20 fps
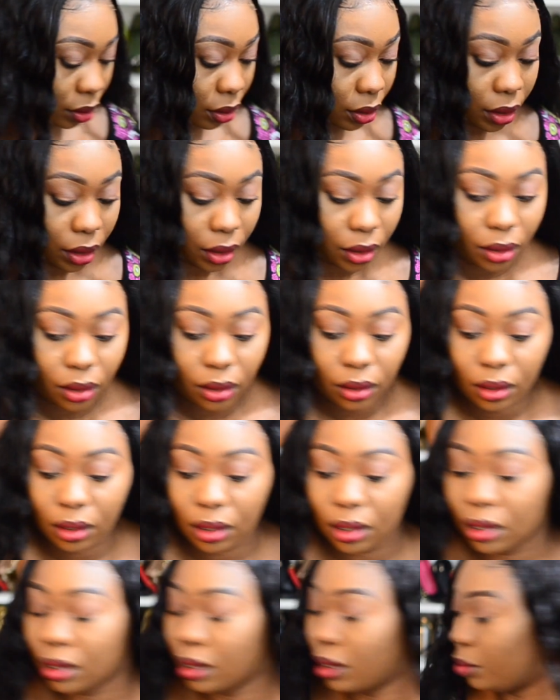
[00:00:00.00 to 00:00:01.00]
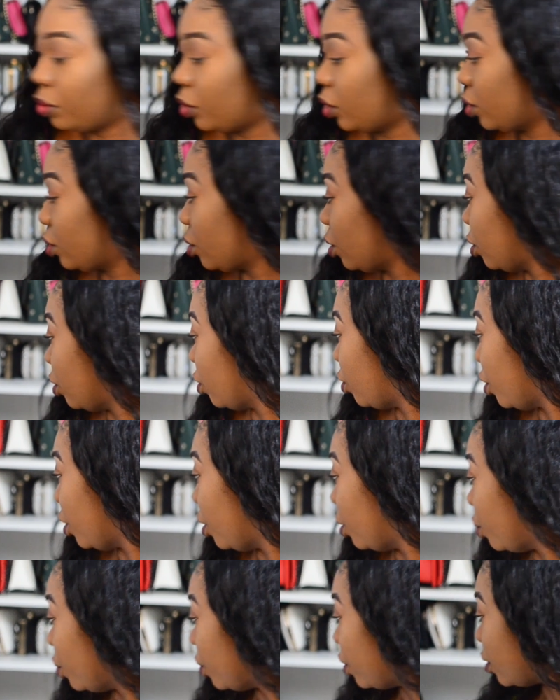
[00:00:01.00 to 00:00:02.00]
then I'm just gonna go
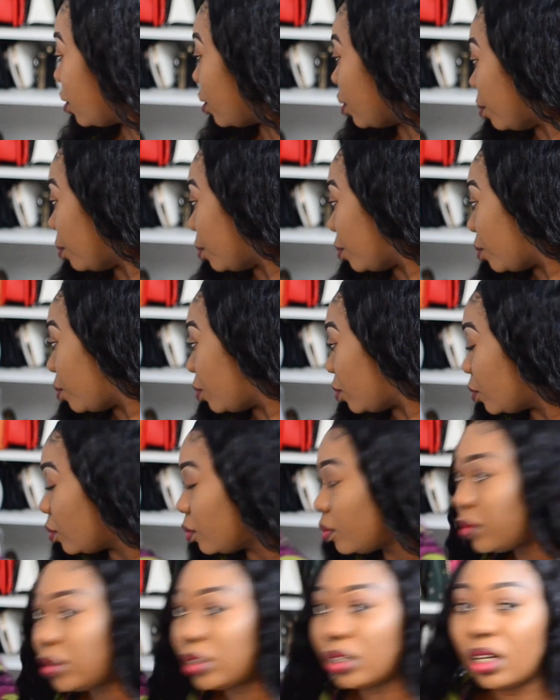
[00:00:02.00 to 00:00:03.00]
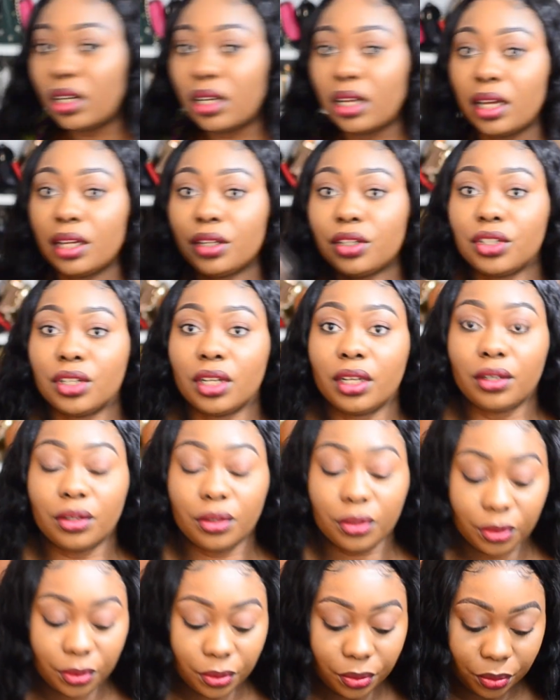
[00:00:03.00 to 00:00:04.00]
in with some dark
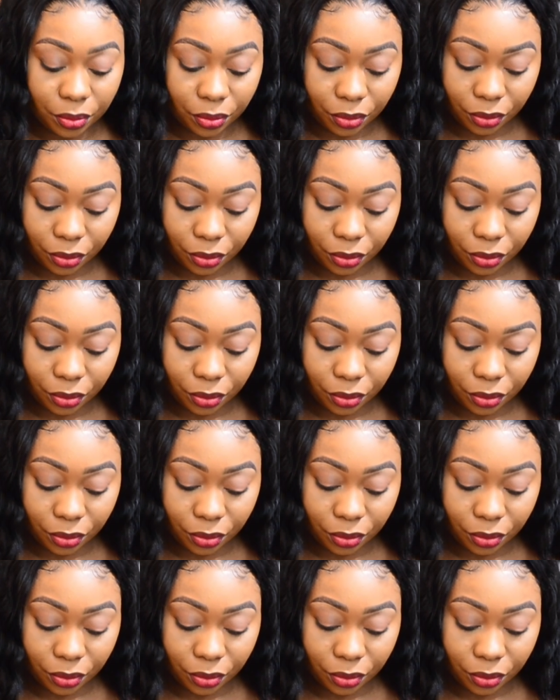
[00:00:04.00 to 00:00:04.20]
eyeshadow